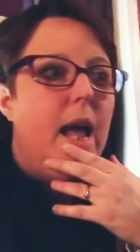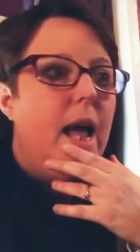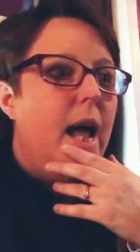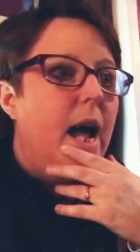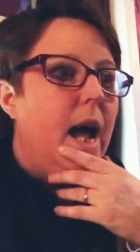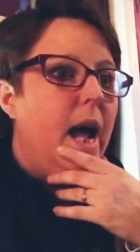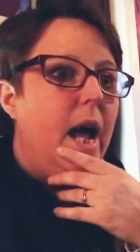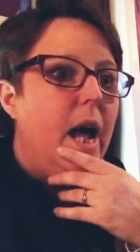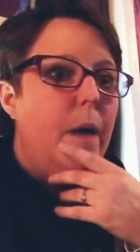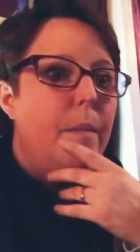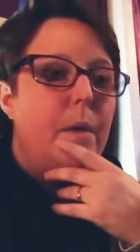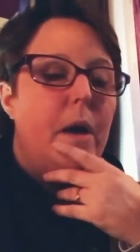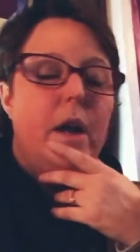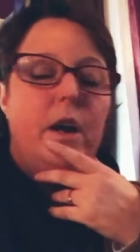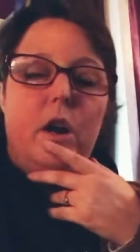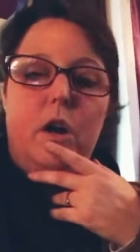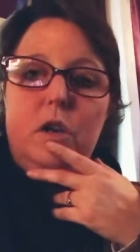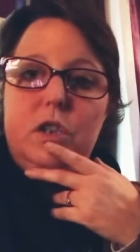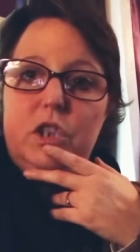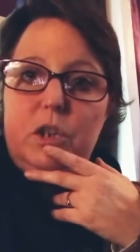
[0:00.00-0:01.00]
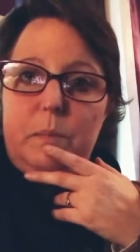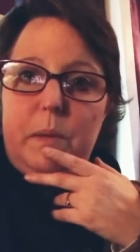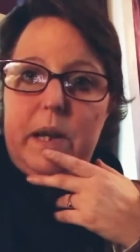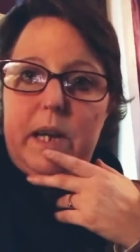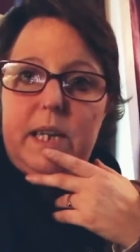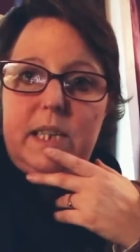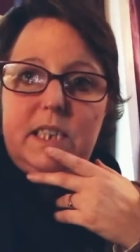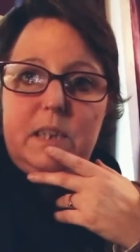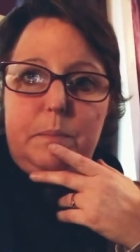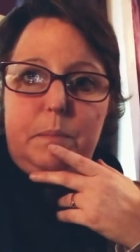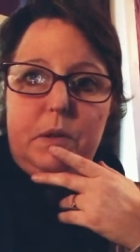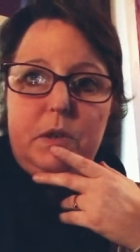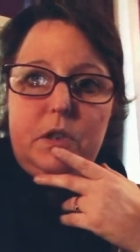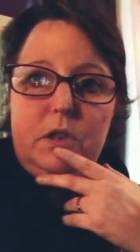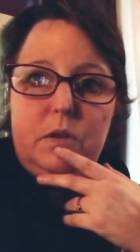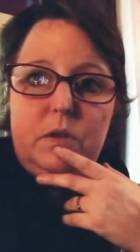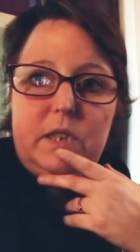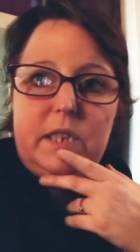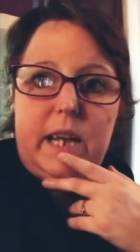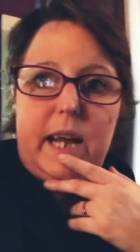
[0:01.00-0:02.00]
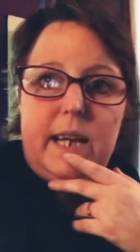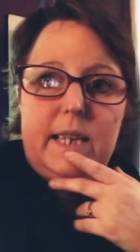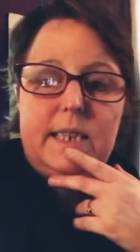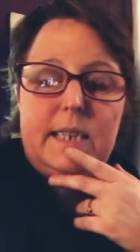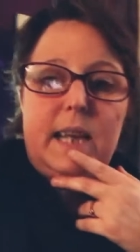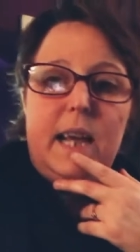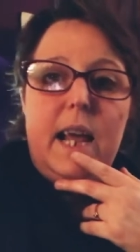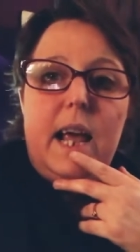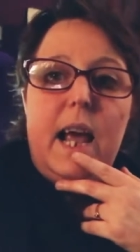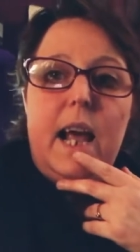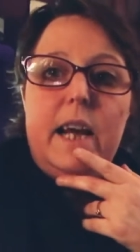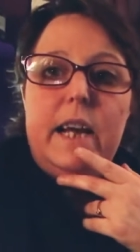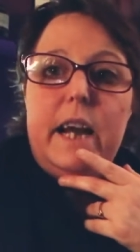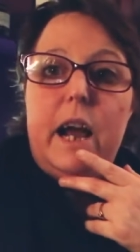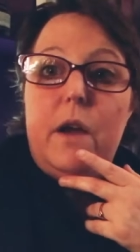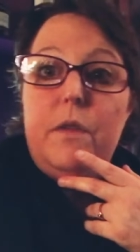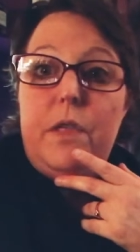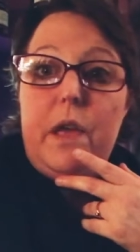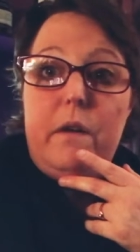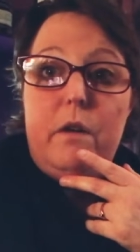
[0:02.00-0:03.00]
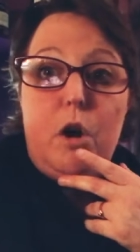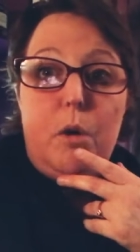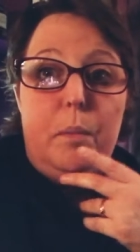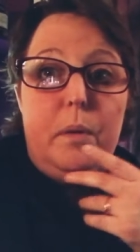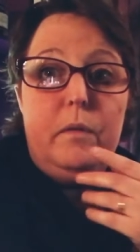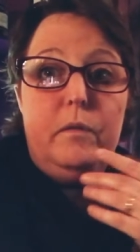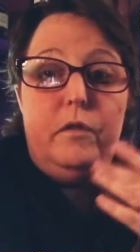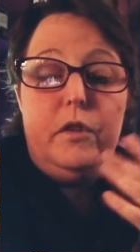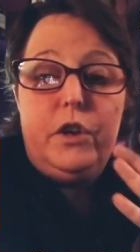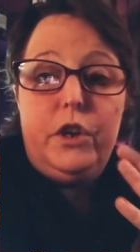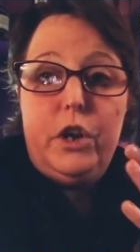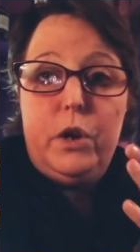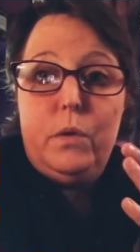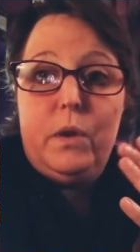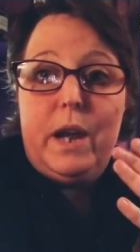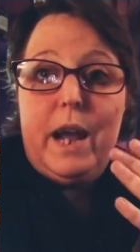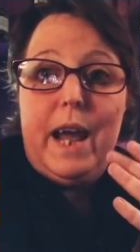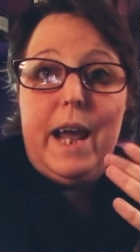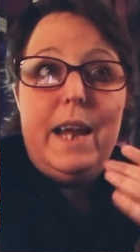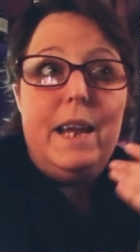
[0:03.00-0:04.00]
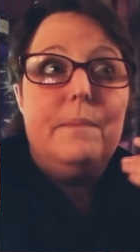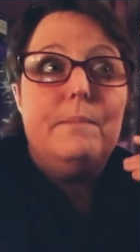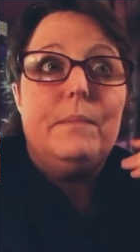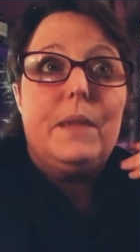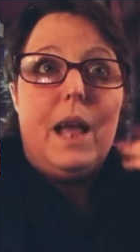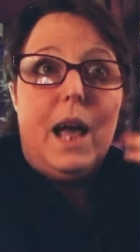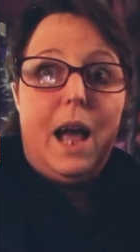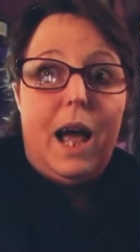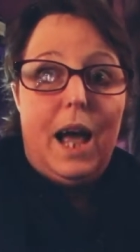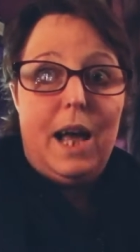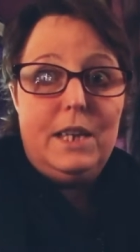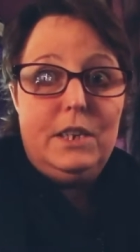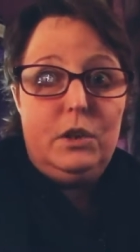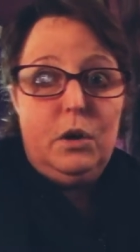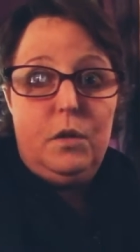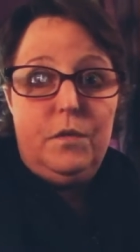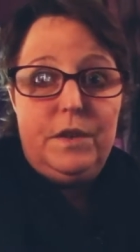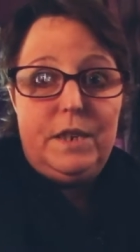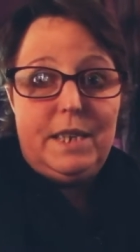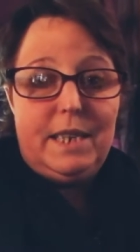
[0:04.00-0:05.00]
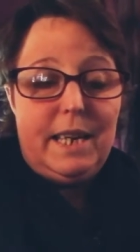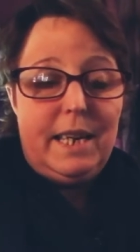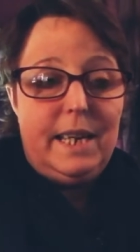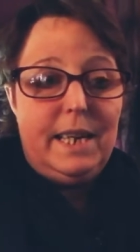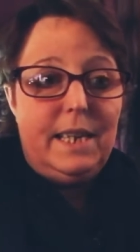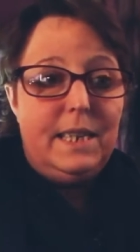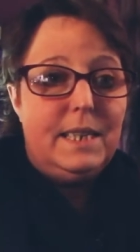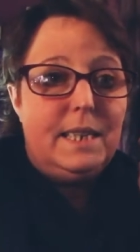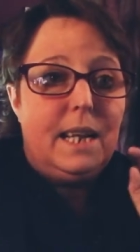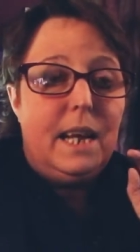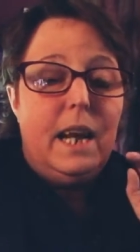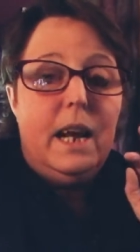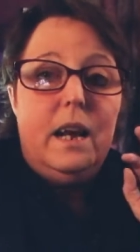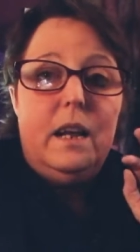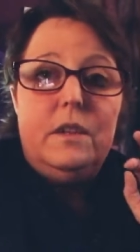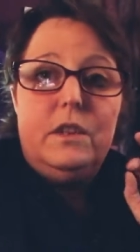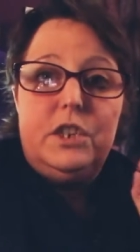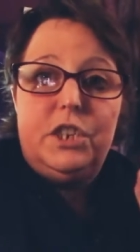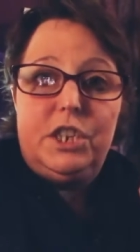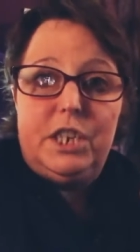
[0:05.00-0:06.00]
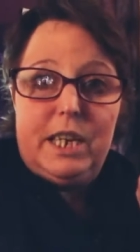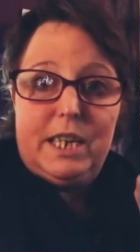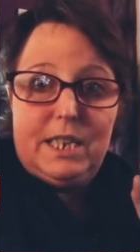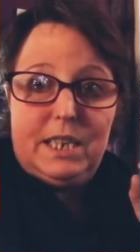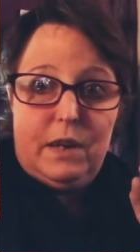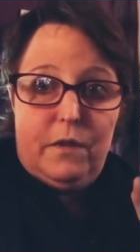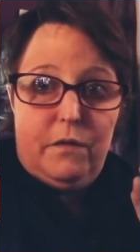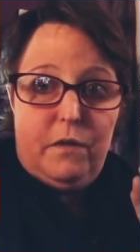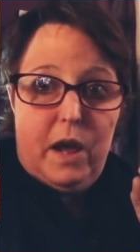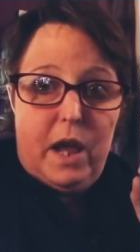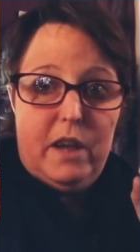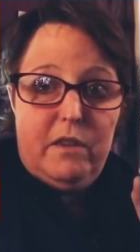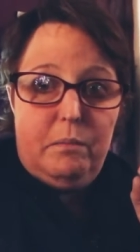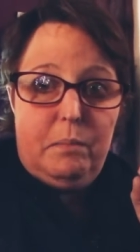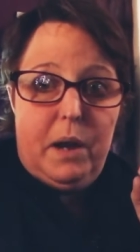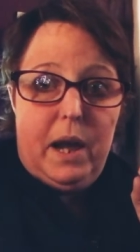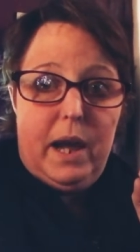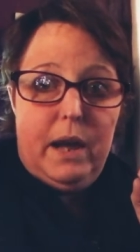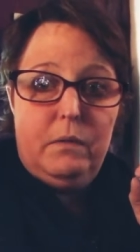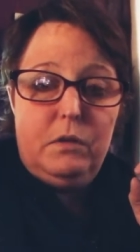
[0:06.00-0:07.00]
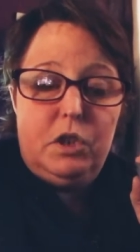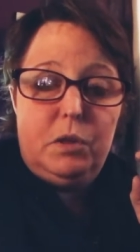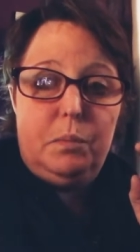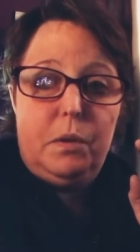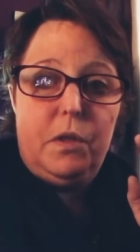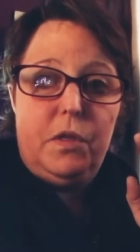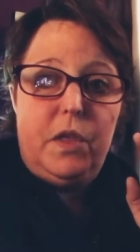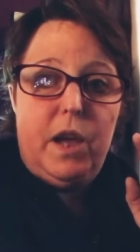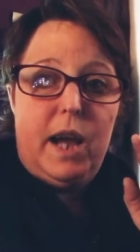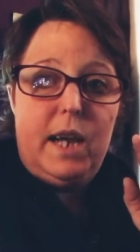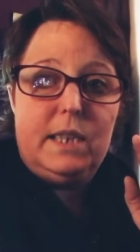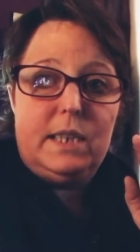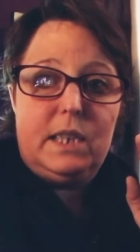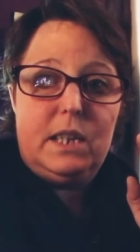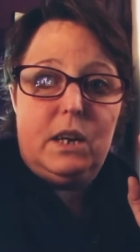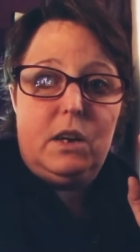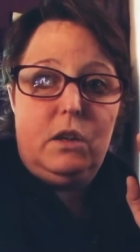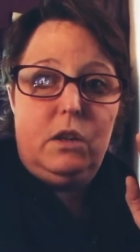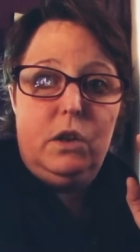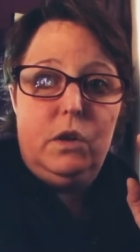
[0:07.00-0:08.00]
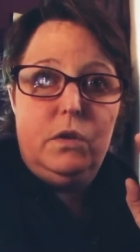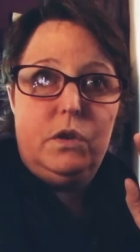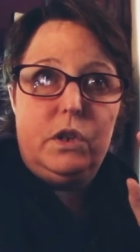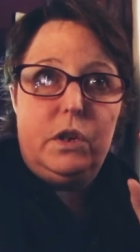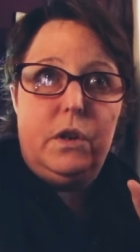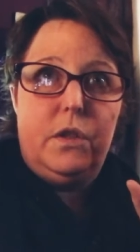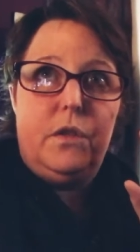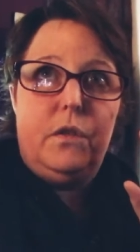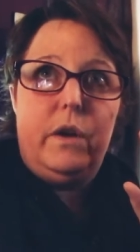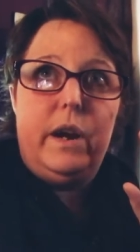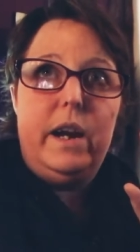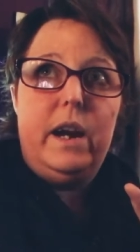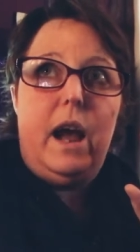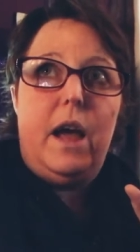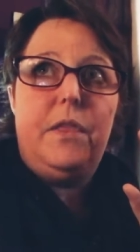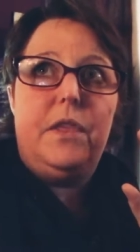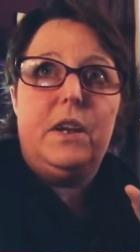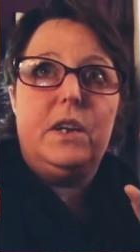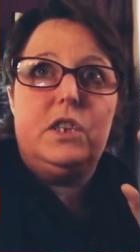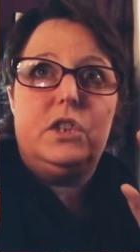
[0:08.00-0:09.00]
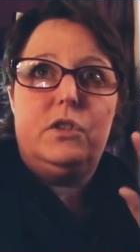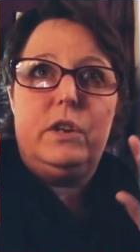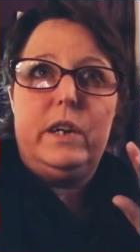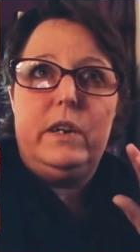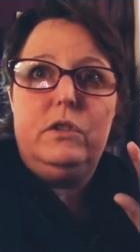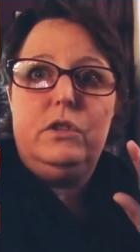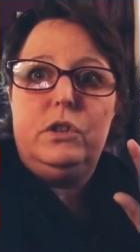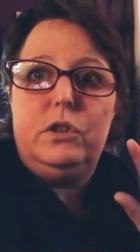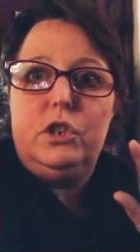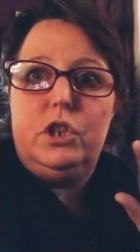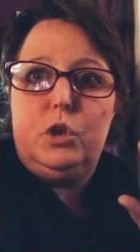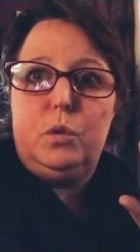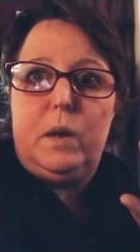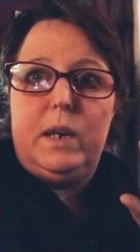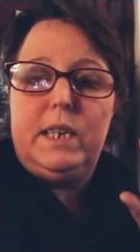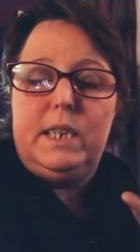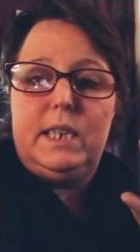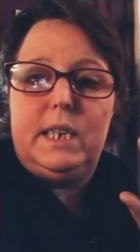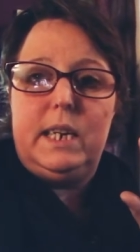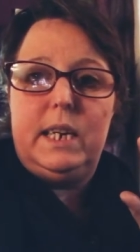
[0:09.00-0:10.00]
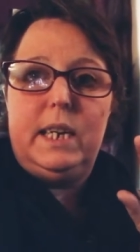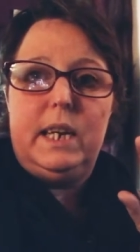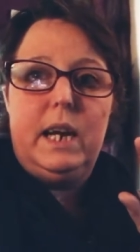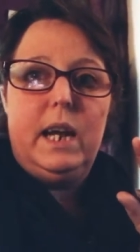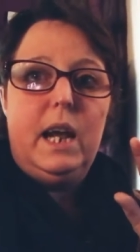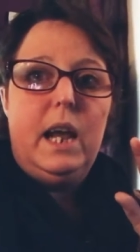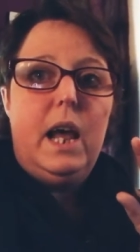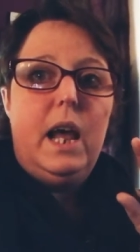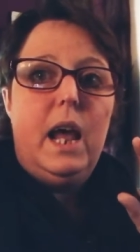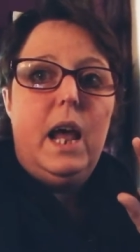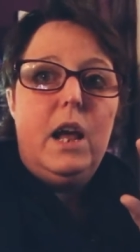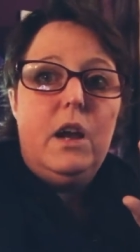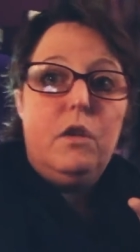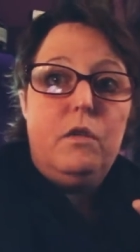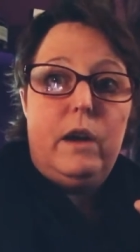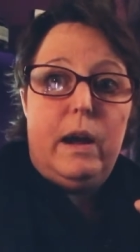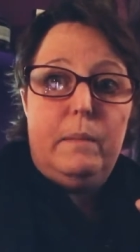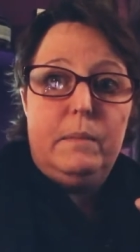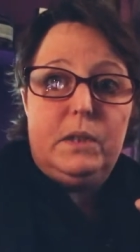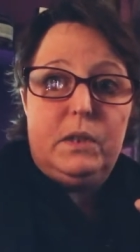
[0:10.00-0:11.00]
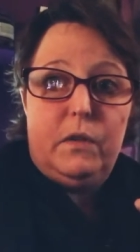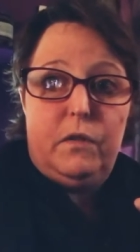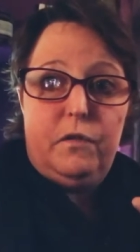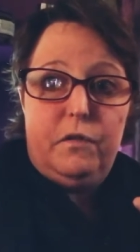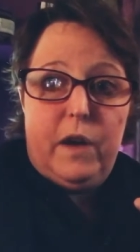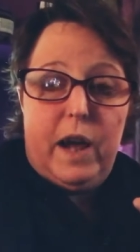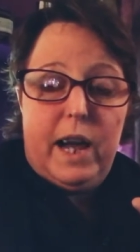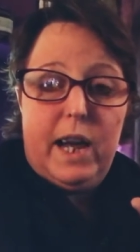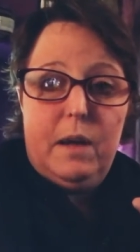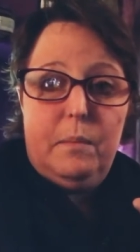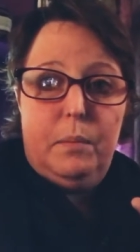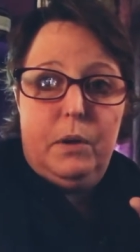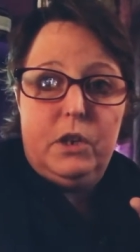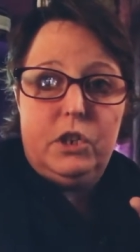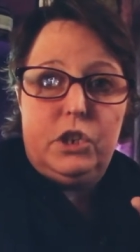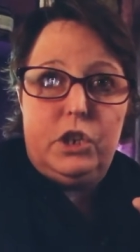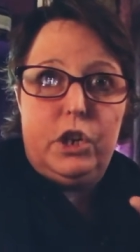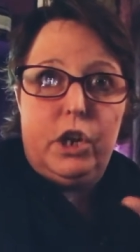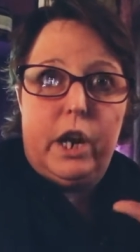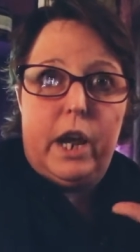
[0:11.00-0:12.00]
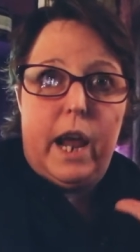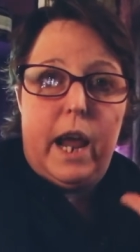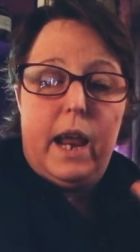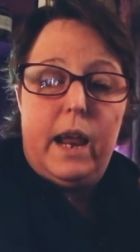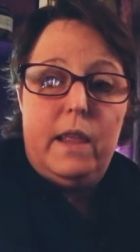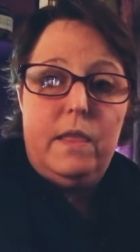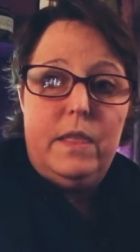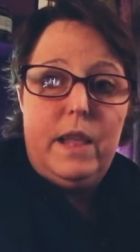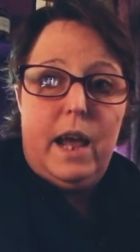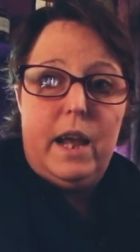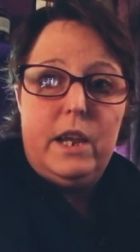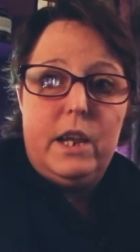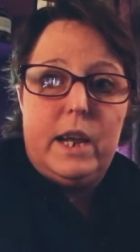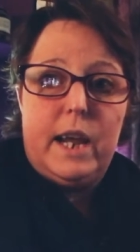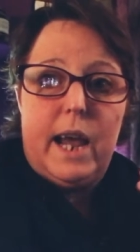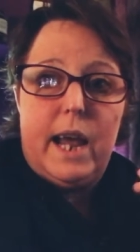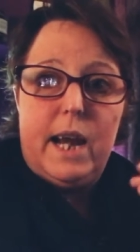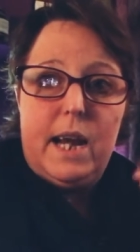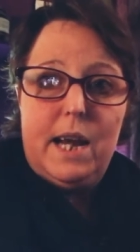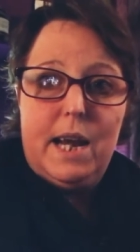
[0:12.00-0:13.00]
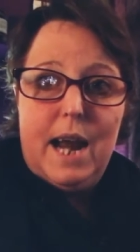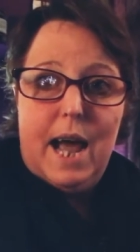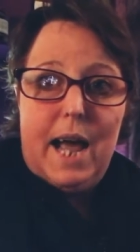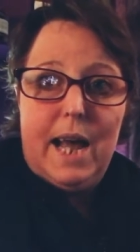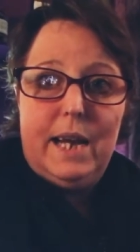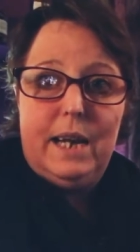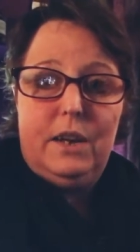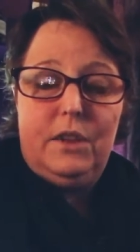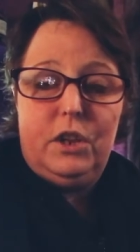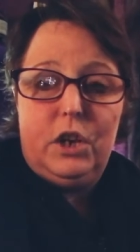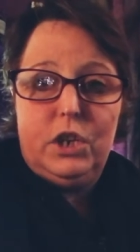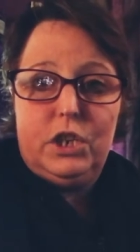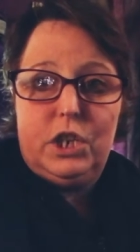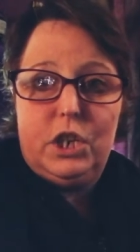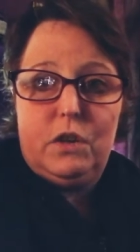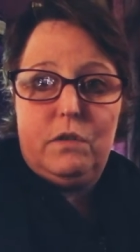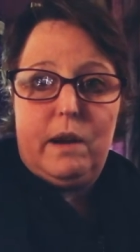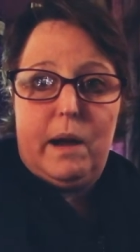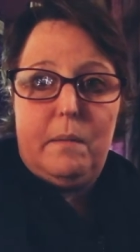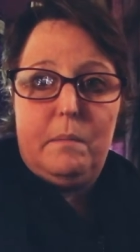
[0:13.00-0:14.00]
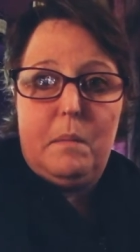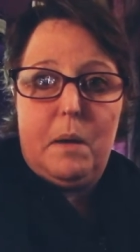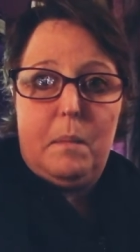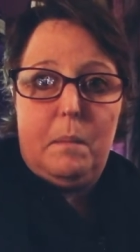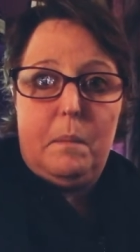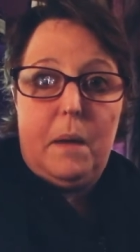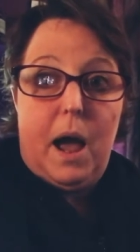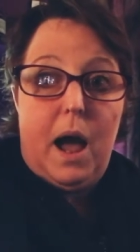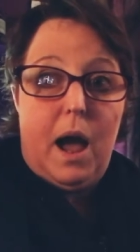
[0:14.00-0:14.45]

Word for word: um, and also my Easter bundle sets. Now, they're open for UK and overseas. there's £65, but that's including three, I think it's 320 grams of fibre. So you get in that, you get nine thirty gram